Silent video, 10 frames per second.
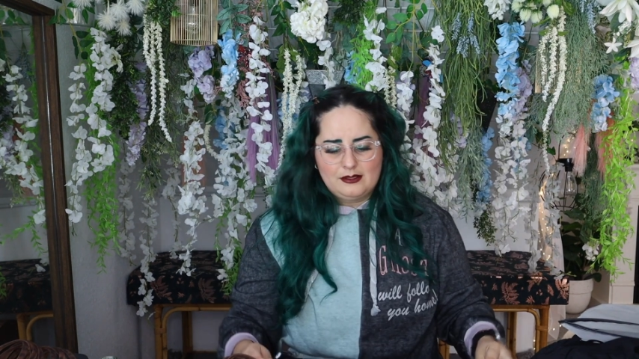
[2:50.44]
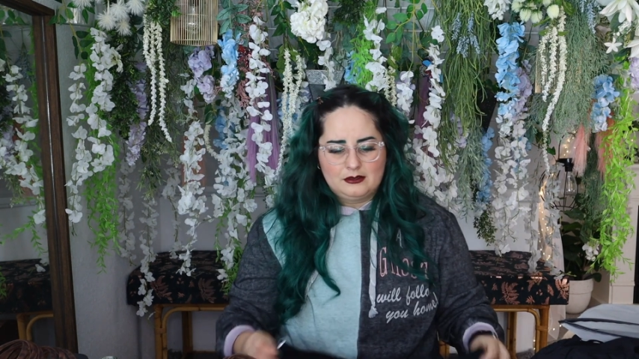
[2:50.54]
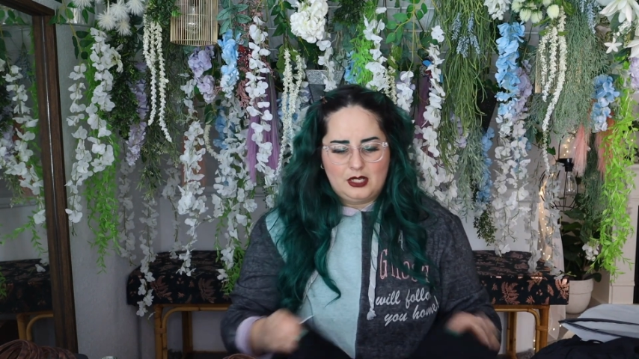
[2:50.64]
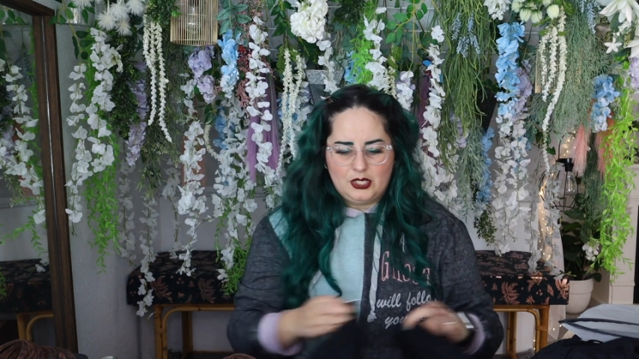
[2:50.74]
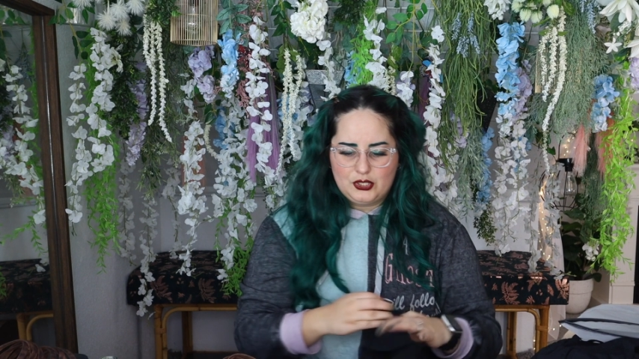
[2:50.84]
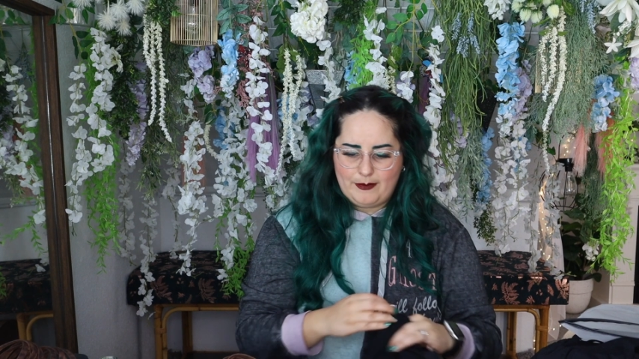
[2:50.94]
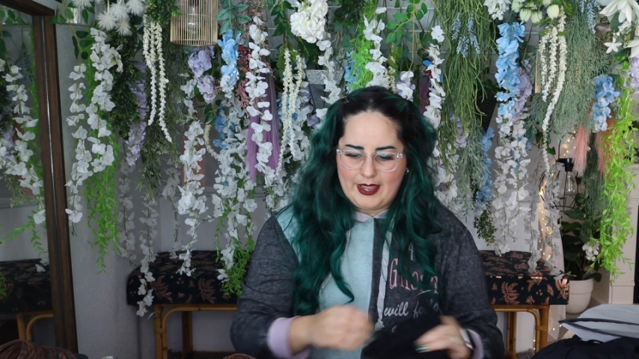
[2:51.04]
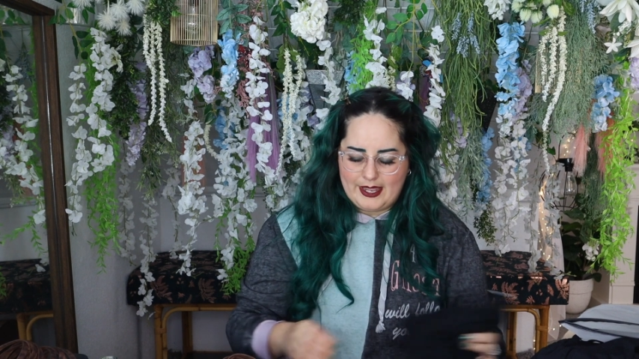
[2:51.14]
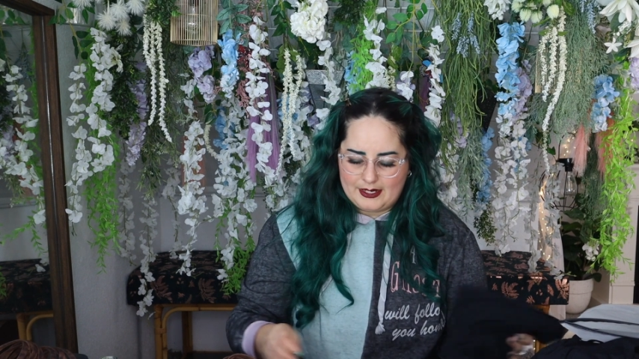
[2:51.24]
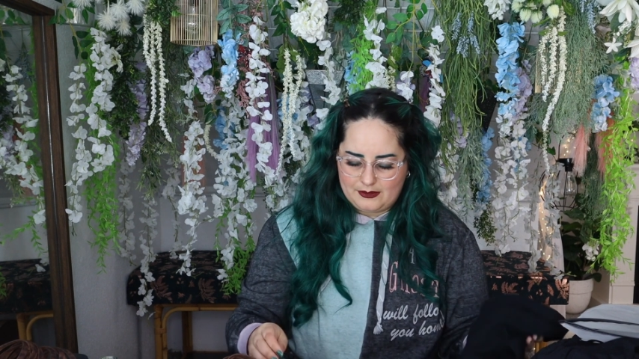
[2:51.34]
a large
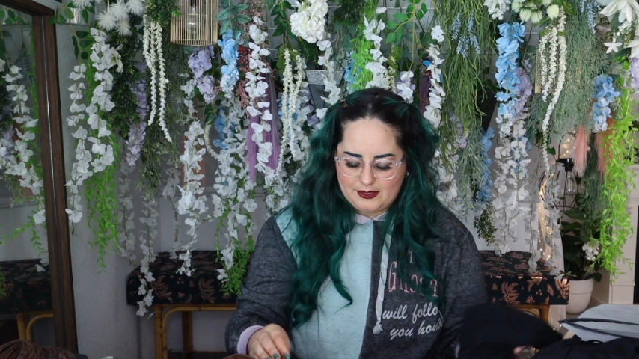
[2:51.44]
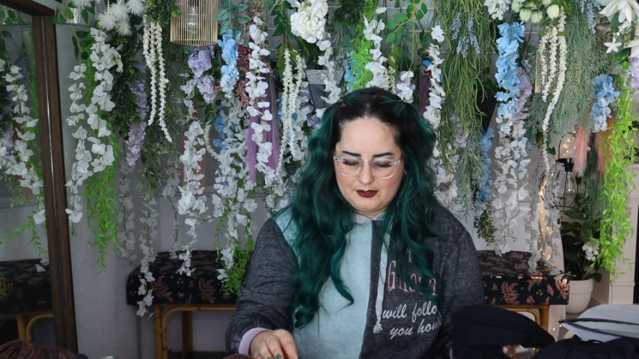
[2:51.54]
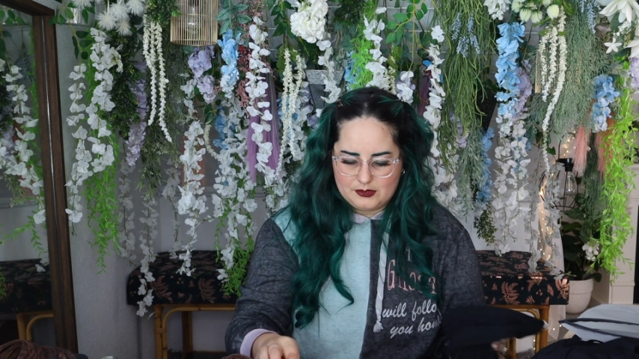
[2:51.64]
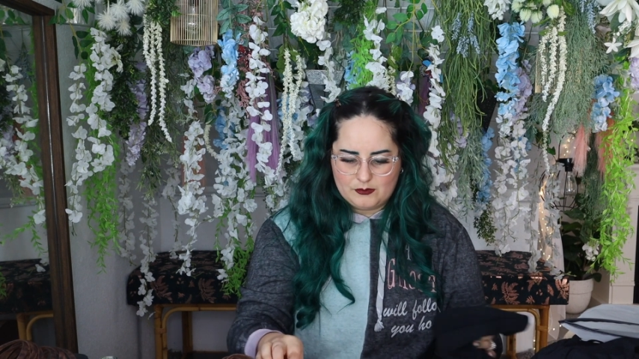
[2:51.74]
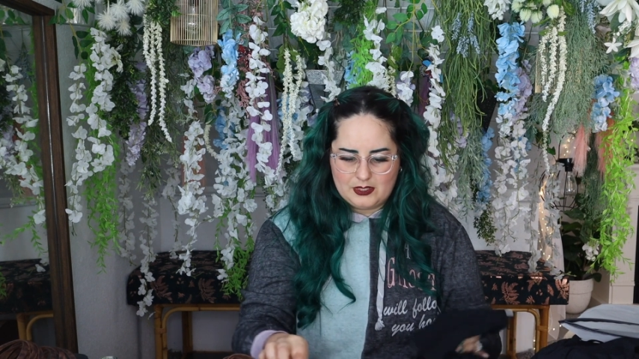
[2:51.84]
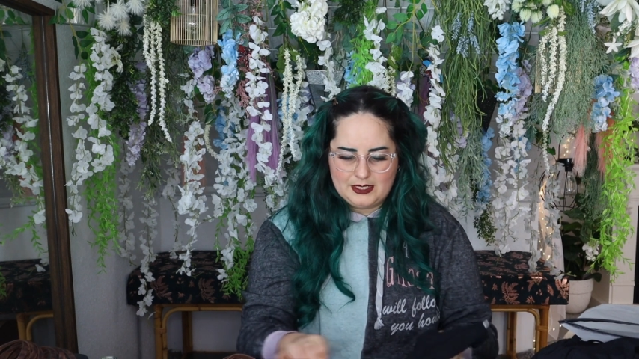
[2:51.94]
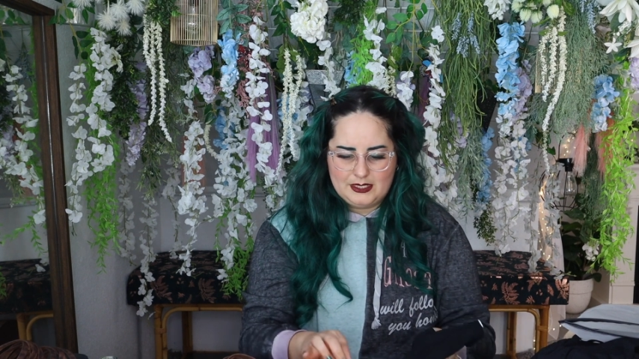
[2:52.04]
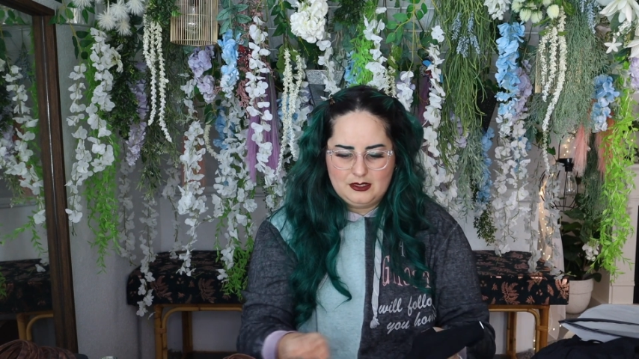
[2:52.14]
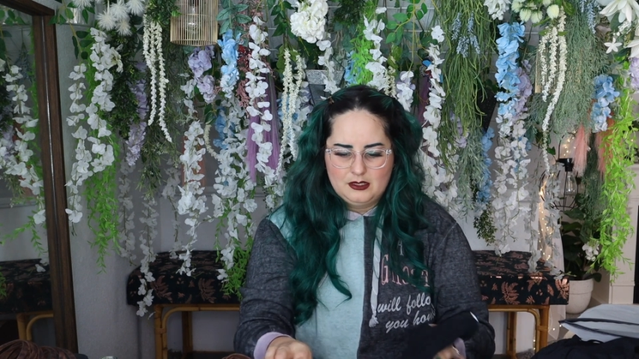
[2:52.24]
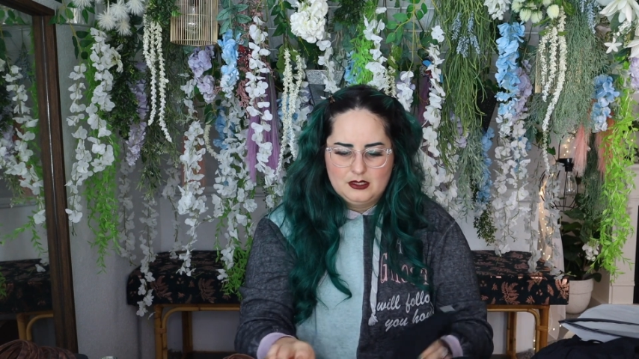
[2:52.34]
pack. I think there's
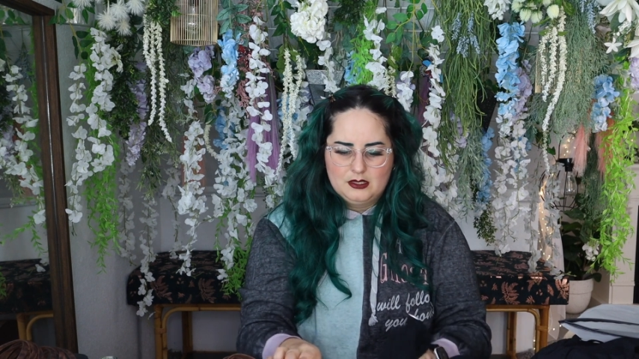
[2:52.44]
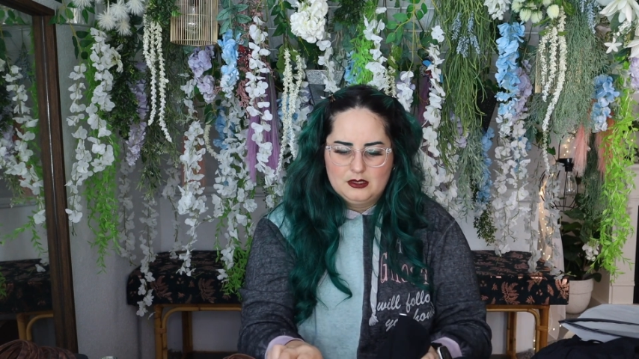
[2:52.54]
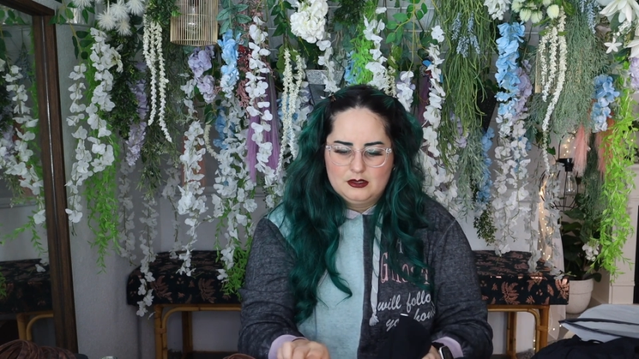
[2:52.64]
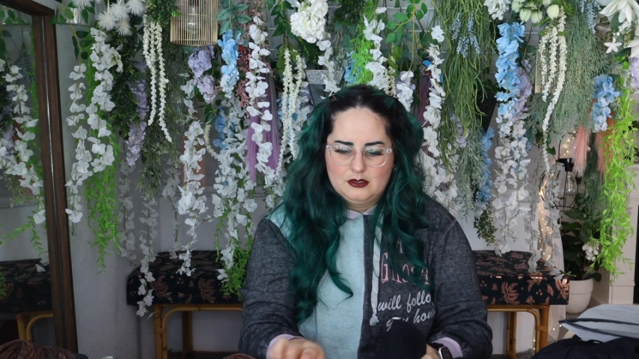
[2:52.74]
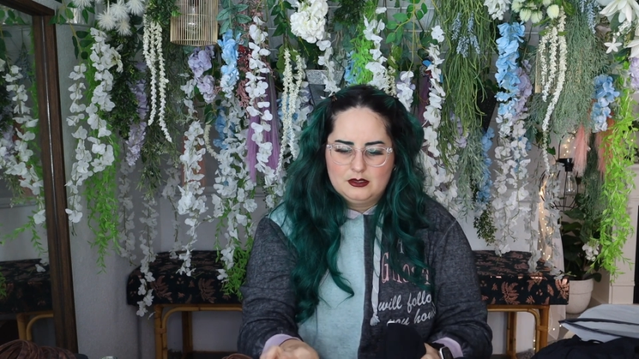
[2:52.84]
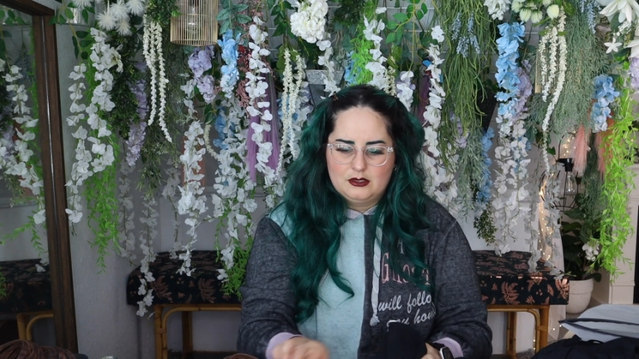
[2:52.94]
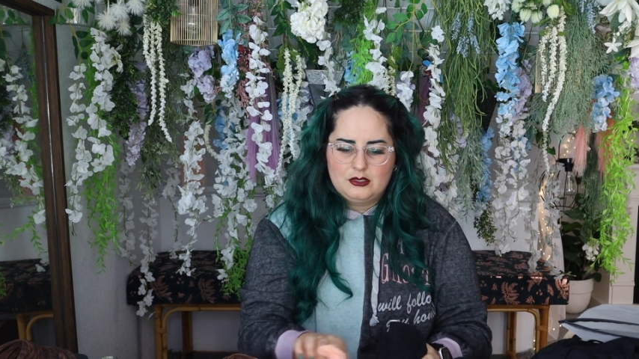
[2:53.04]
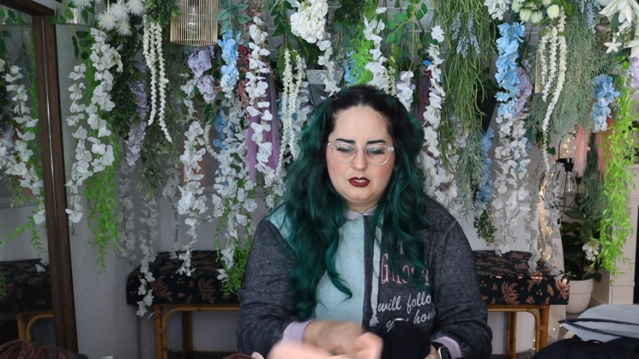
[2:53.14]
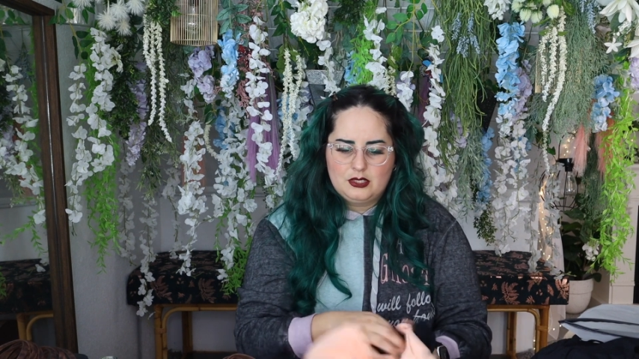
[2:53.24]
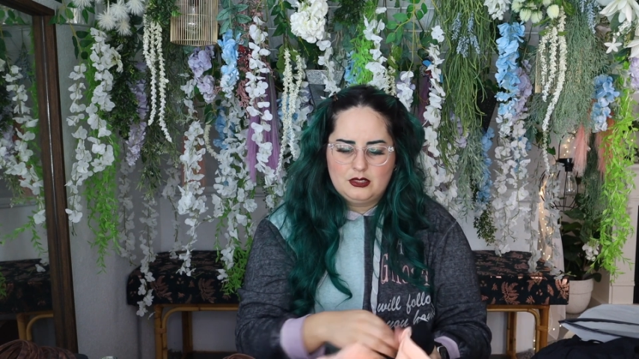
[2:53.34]
one,
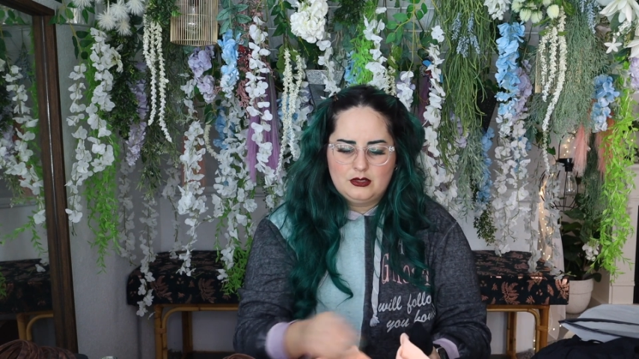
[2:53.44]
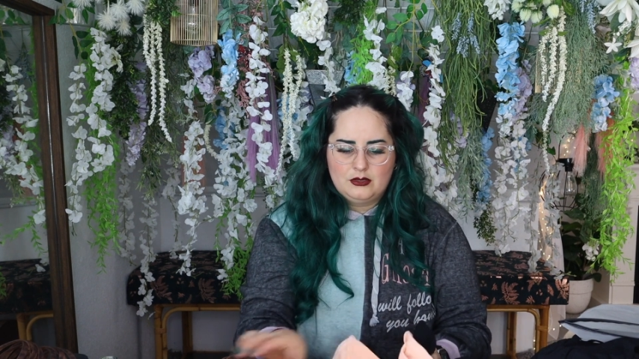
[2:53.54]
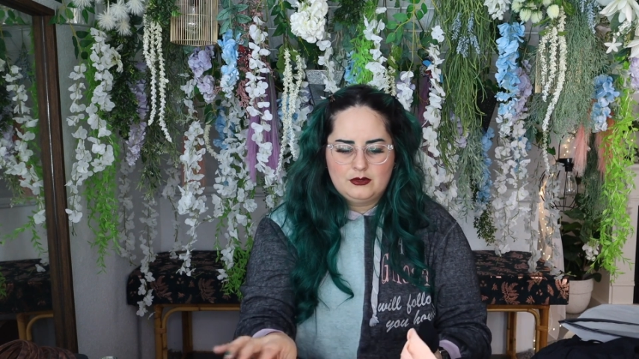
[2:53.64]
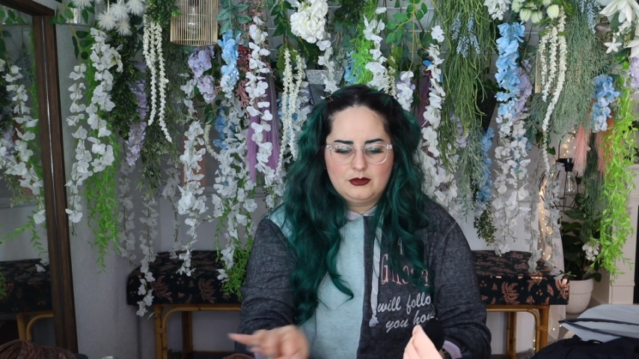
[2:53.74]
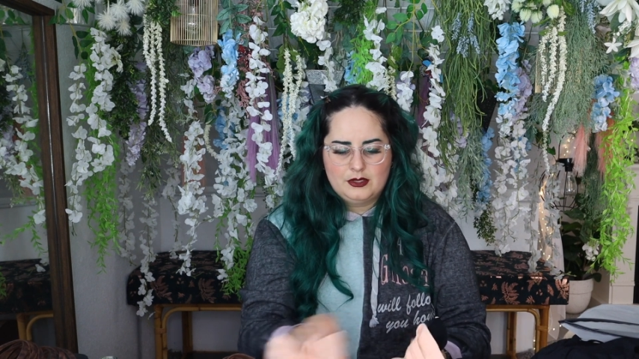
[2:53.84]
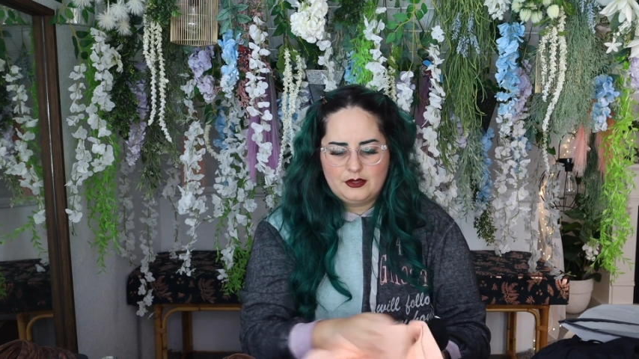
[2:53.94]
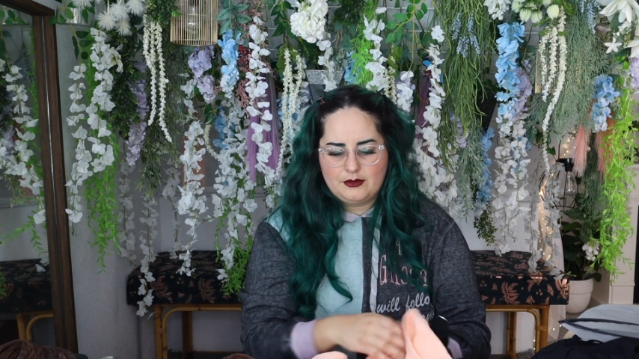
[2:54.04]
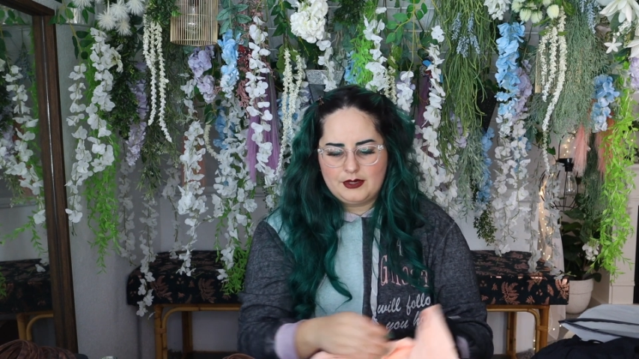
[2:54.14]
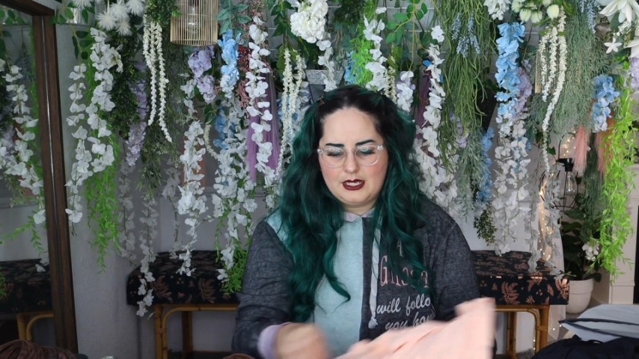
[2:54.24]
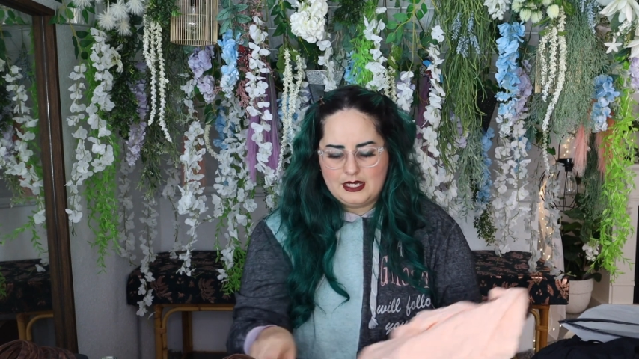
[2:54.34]
two,
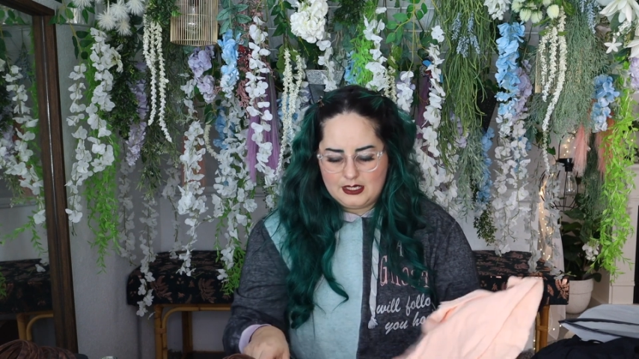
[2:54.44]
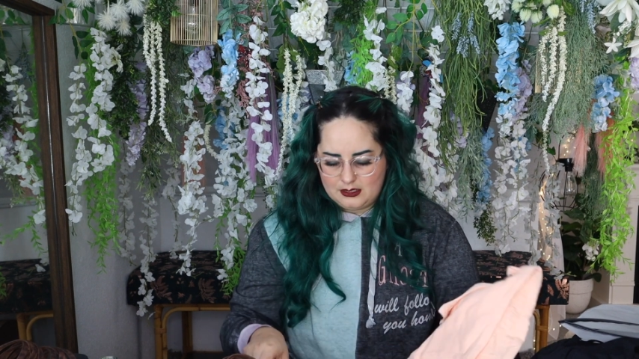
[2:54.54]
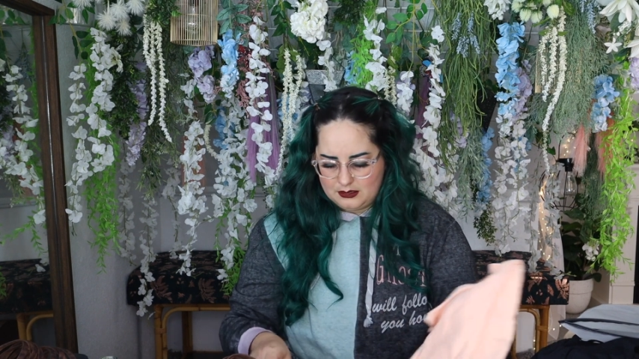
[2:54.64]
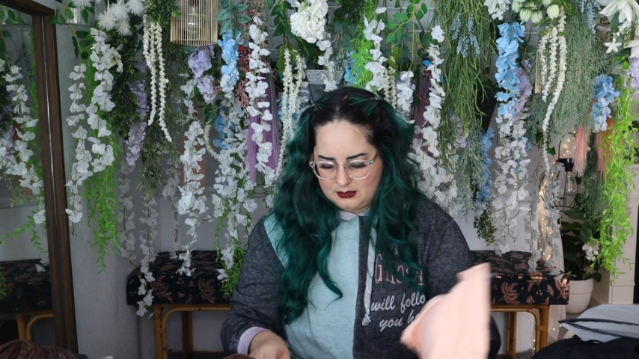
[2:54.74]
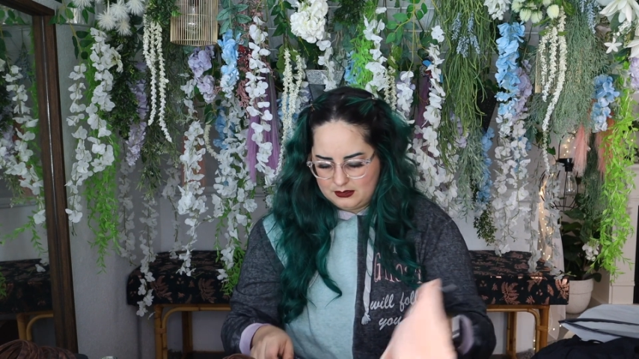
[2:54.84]
three,